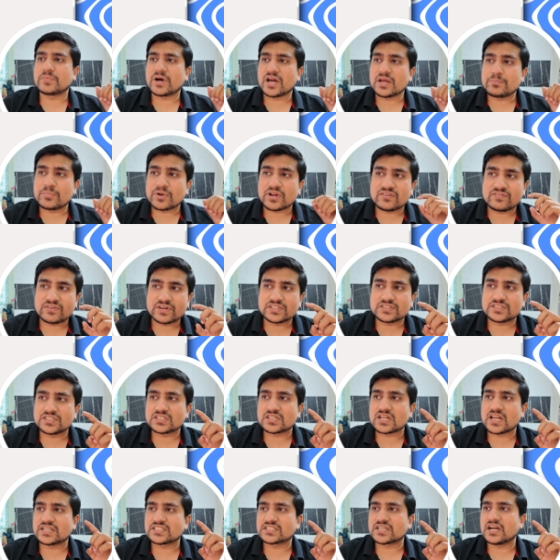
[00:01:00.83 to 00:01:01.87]
my
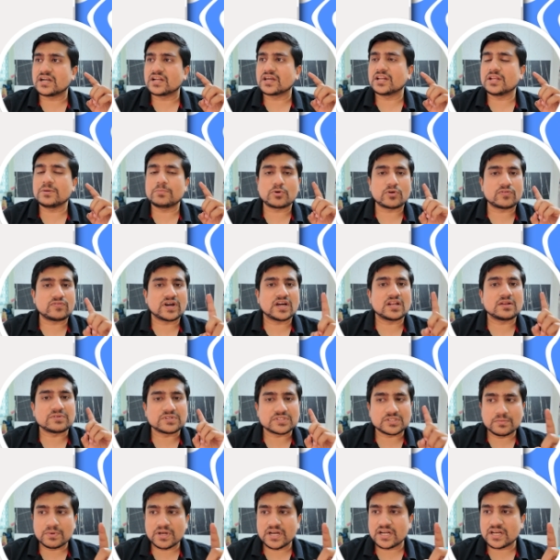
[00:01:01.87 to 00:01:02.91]
preferences slash category profile
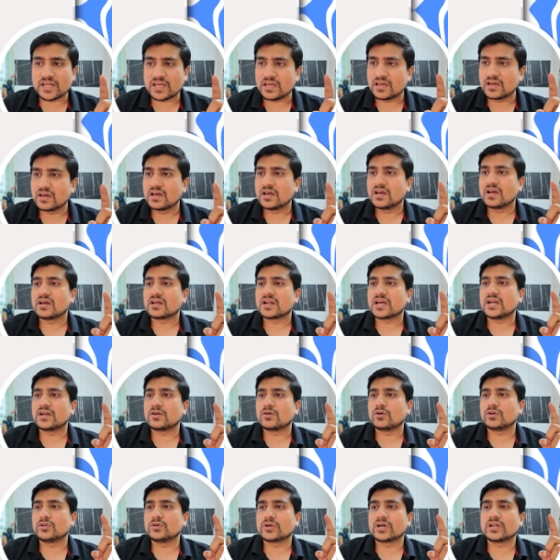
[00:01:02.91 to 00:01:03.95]
visibility, right,
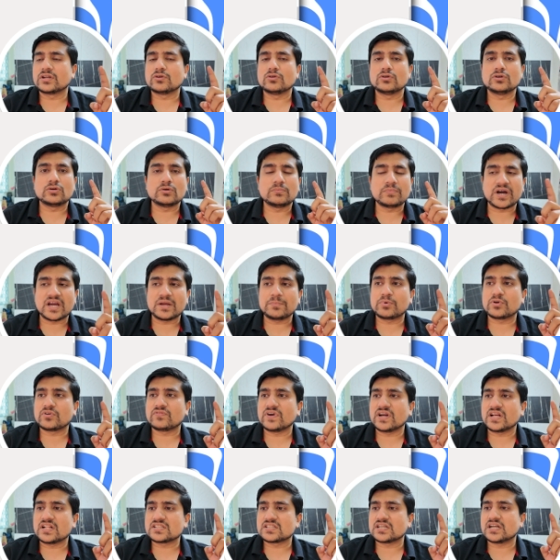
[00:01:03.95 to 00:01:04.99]
or you can go to my
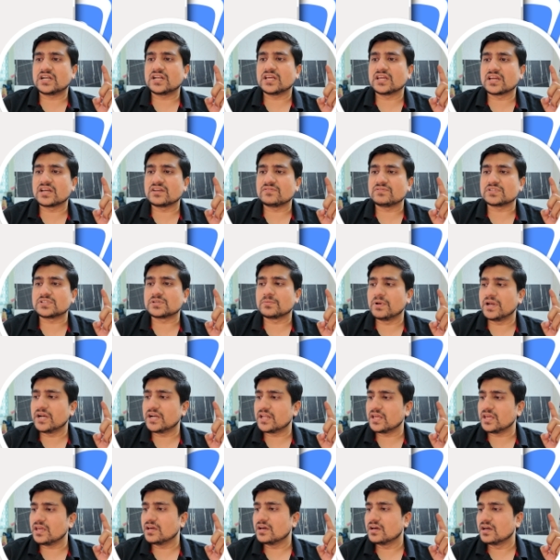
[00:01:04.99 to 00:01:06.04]
profile setting and
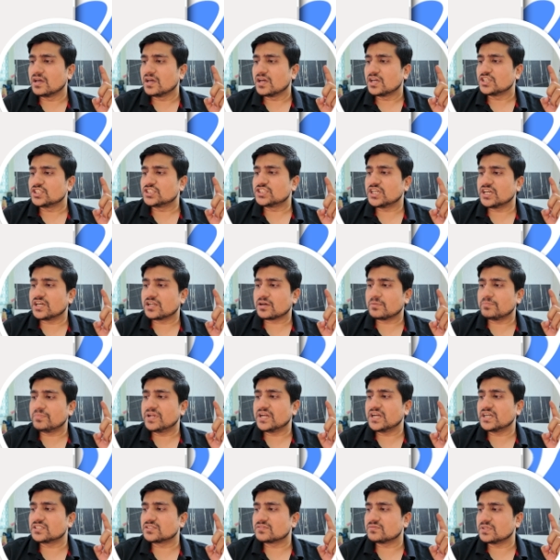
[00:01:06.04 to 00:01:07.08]
visibility, share
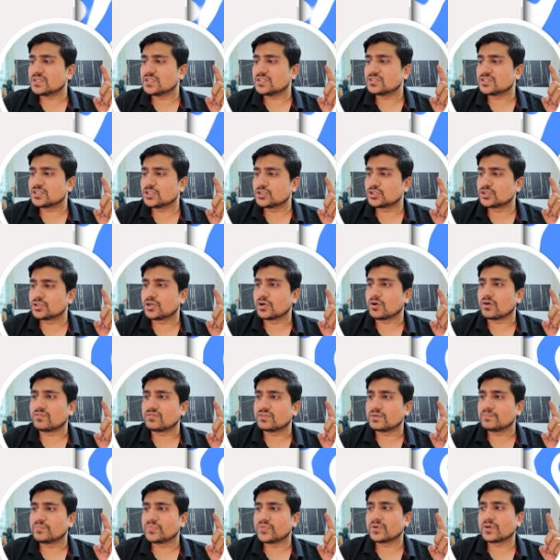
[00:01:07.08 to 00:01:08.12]
updates with switch it
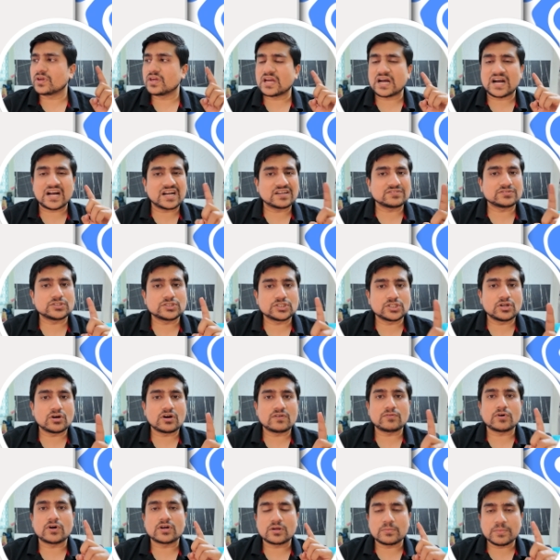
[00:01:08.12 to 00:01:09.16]
off. Okay, I have switched it
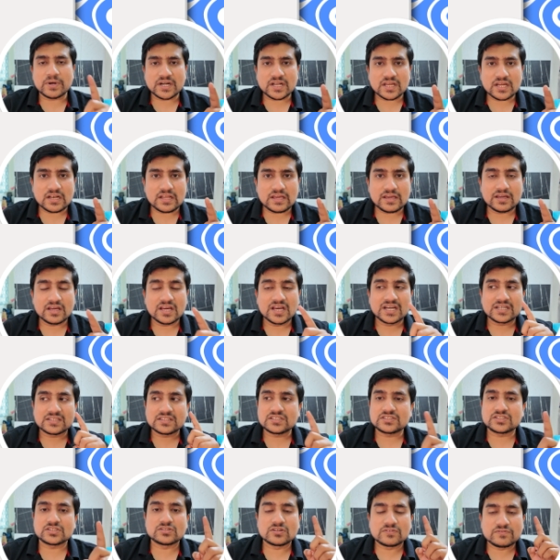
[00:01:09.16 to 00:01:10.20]
off automatically.
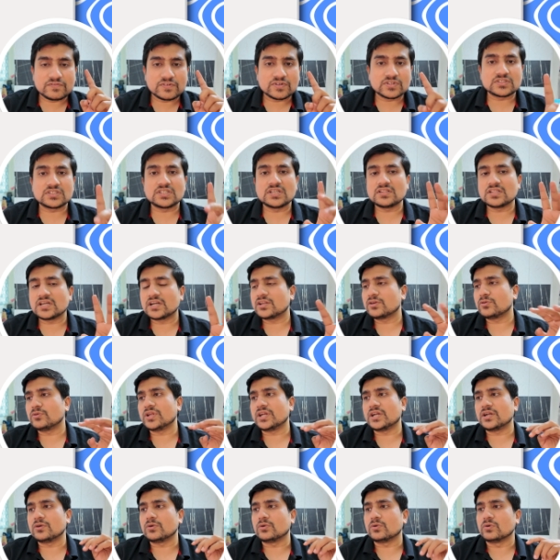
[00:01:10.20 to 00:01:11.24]
This is the first thing that you
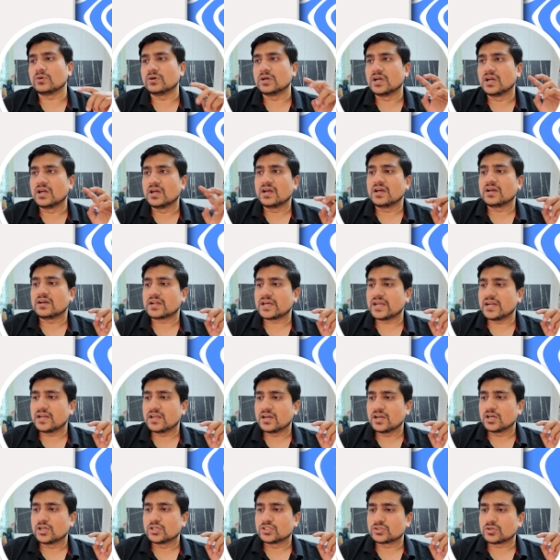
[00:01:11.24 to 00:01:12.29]
need to do, right?
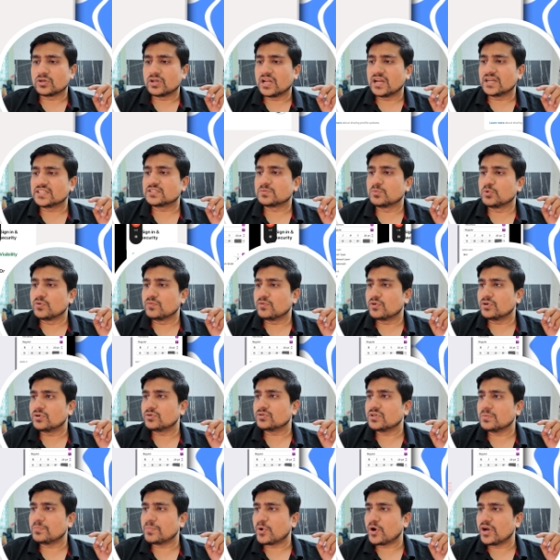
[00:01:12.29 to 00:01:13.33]
So let's move on
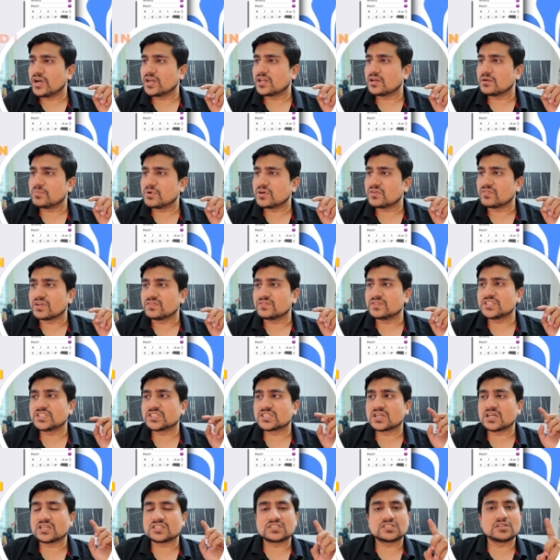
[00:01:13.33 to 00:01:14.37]
to the point number one, which
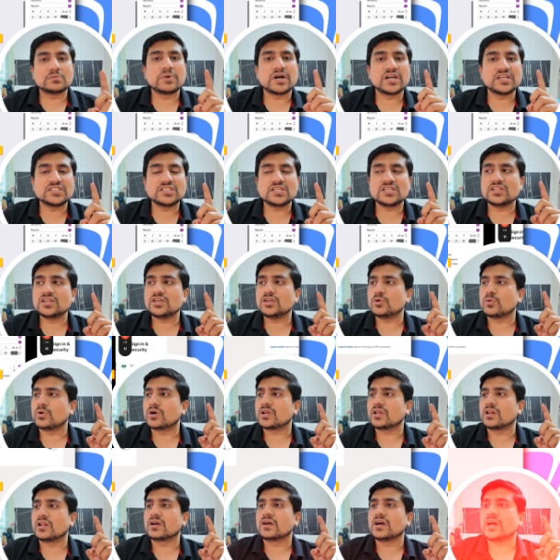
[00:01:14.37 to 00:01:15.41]
is customizing the U
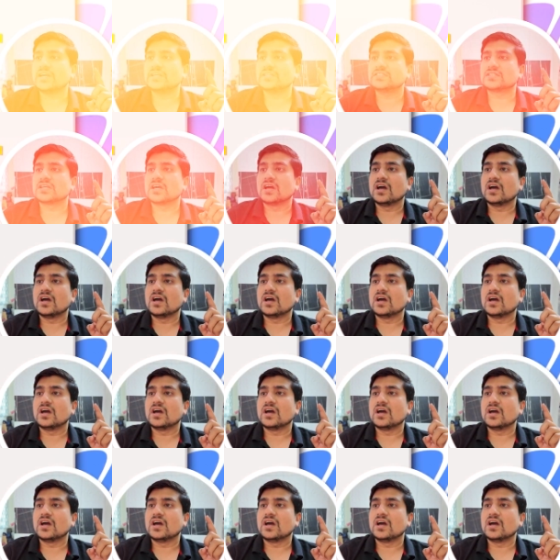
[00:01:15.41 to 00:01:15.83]
R L. Guys,